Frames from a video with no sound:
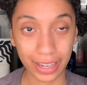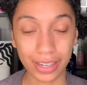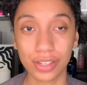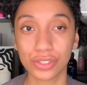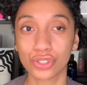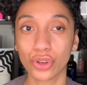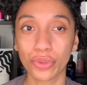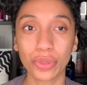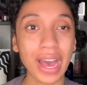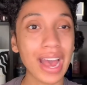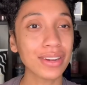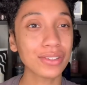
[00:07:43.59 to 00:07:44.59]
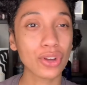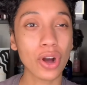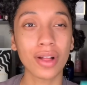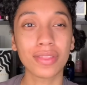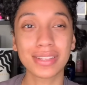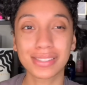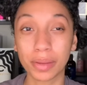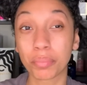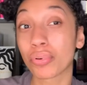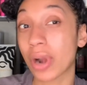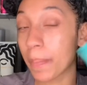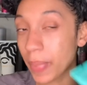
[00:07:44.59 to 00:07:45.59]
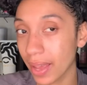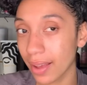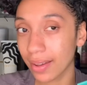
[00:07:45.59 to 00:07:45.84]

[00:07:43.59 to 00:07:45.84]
So I call this the prepping